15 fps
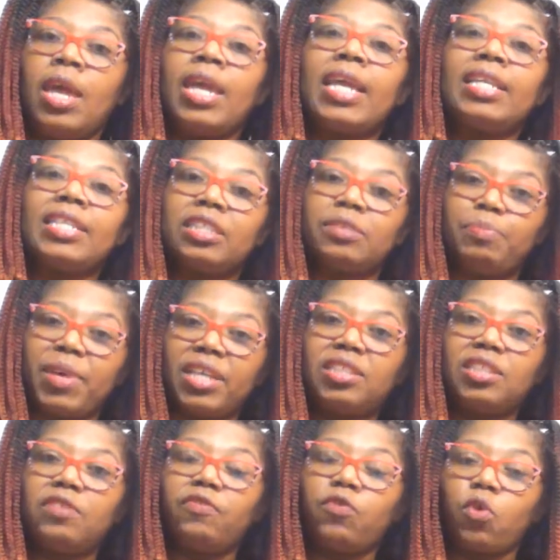it is
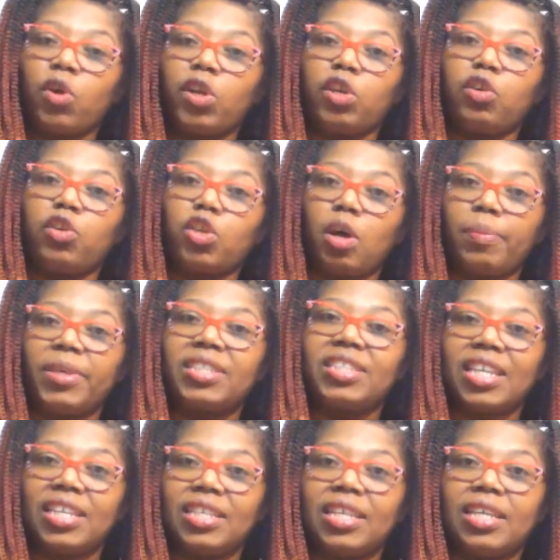best for your topic
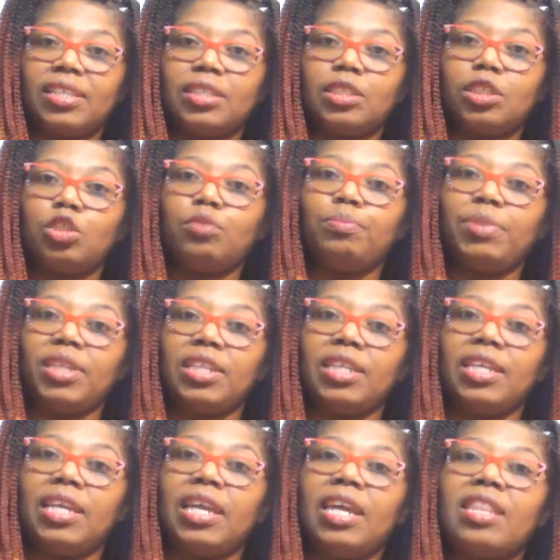sentence to be
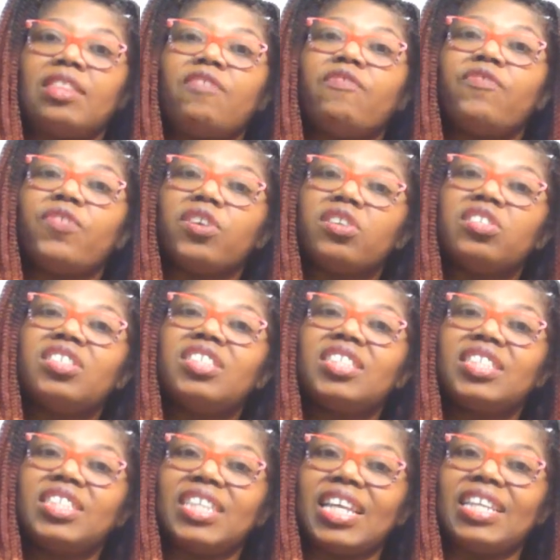the
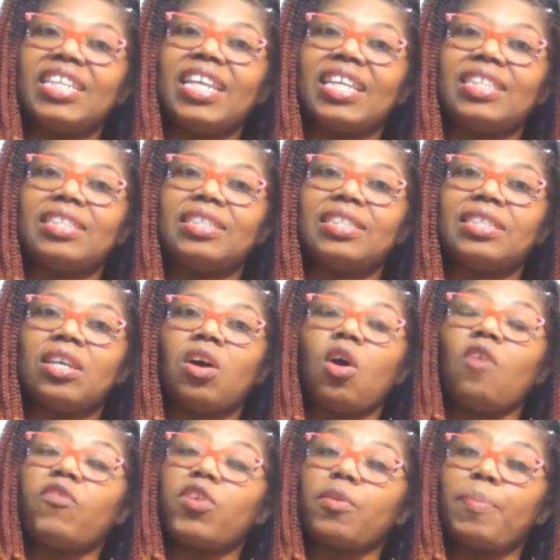first sentence
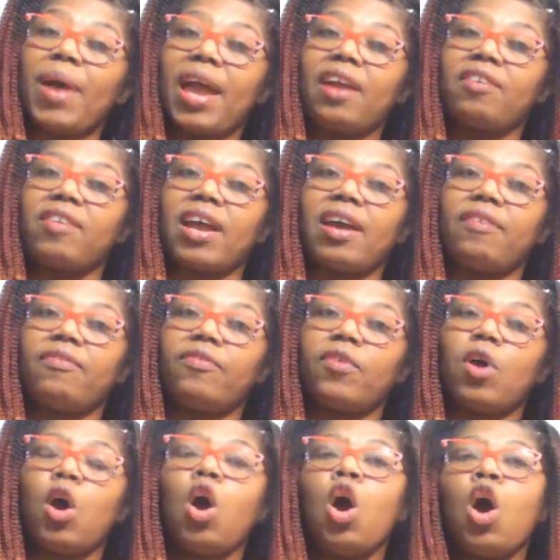of your paragraph.
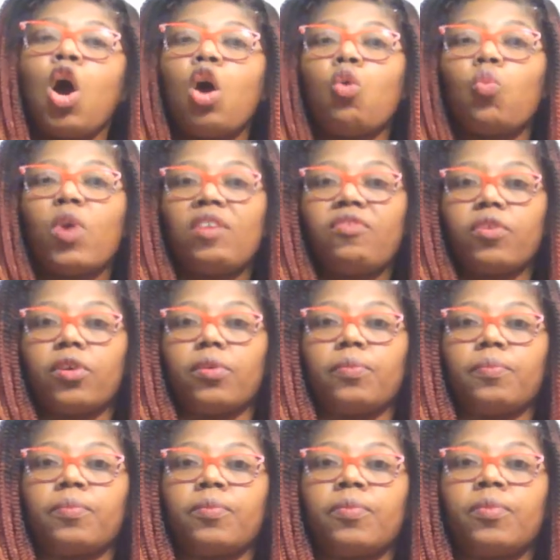However,
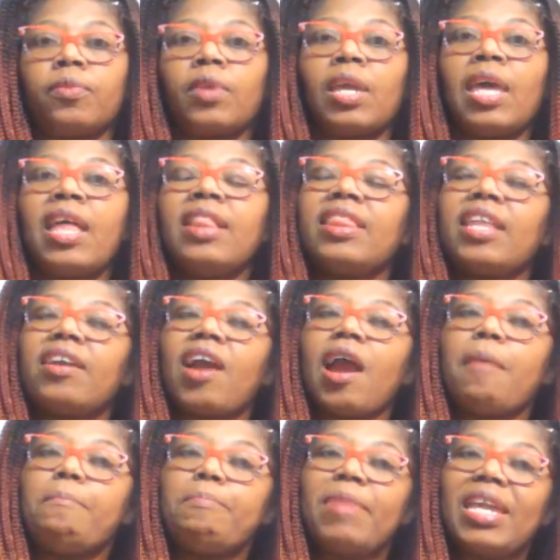there
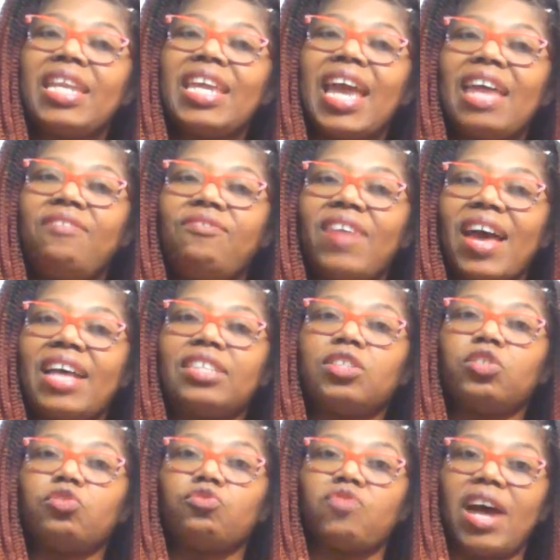are many
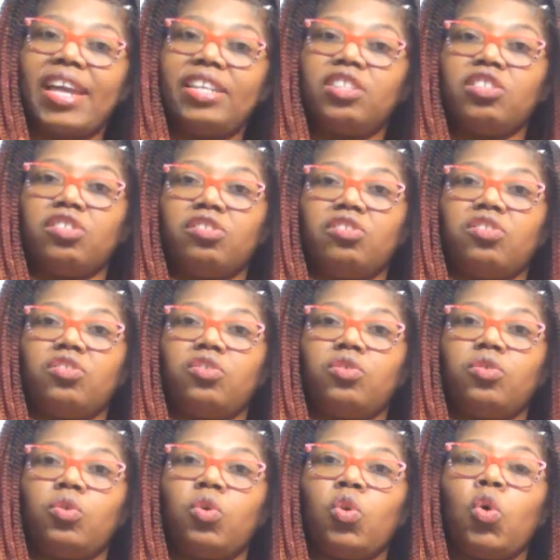advanced
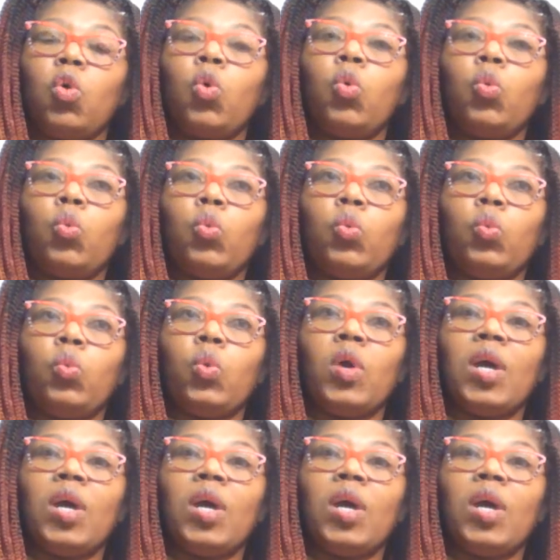writers who